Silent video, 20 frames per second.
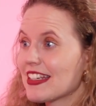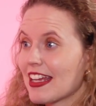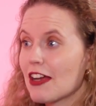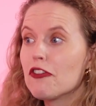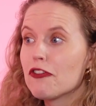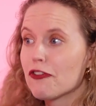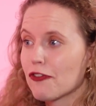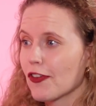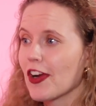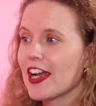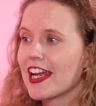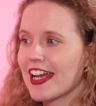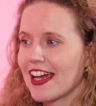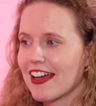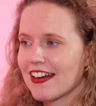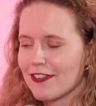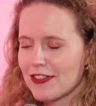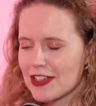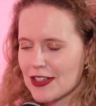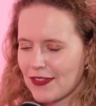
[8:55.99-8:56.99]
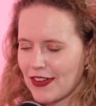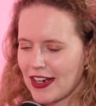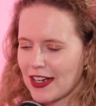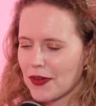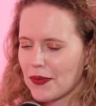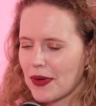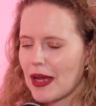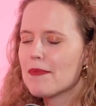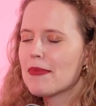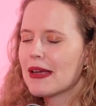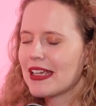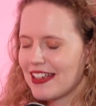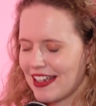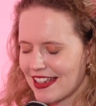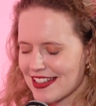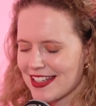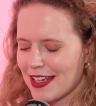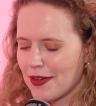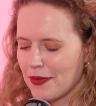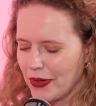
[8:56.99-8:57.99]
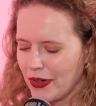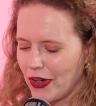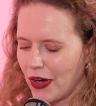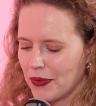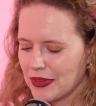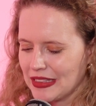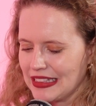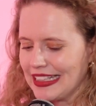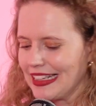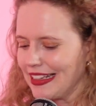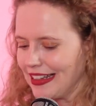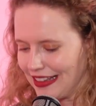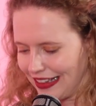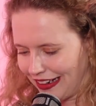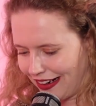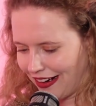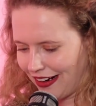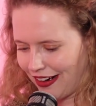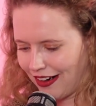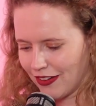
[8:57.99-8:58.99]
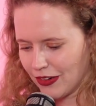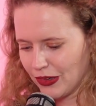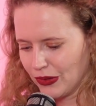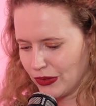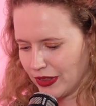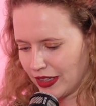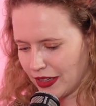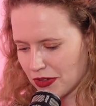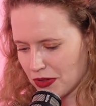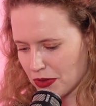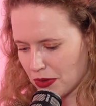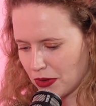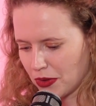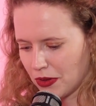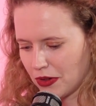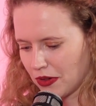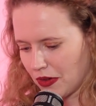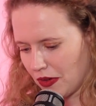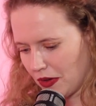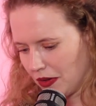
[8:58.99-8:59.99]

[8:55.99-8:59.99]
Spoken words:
He'll freak out if his feet are wet. But yes, he will go and lick the car or lick a door.